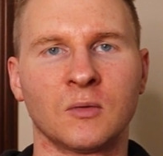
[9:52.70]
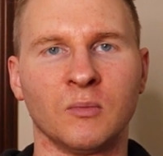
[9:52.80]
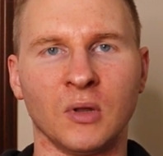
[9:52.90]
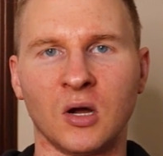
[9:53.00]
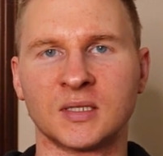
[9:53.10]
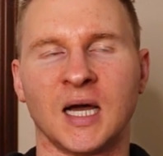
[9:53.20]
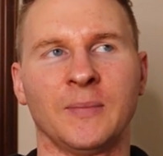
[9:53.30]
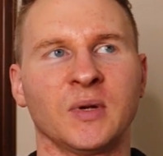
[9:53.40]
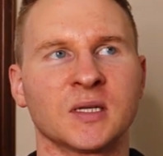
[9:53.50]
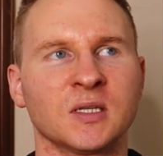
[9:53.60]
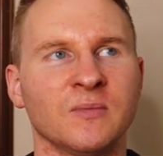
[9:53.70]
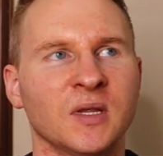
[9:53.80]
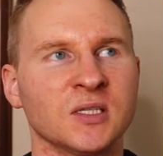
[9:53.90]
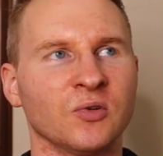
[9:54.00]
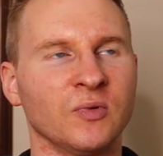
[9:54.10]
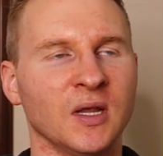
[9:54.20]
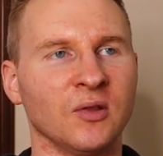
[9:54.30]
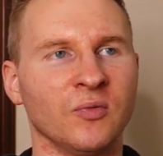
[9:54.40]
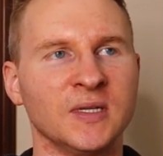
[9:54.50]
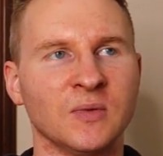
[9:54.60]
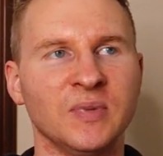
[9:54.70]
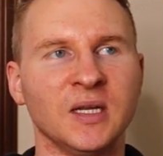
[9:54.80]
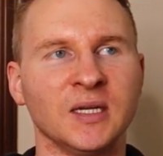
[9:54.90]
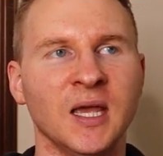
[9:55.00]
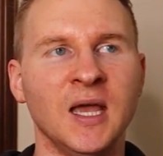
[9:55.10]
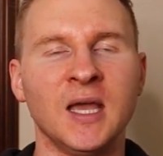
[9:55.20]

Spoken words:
blog topics. And because the reason being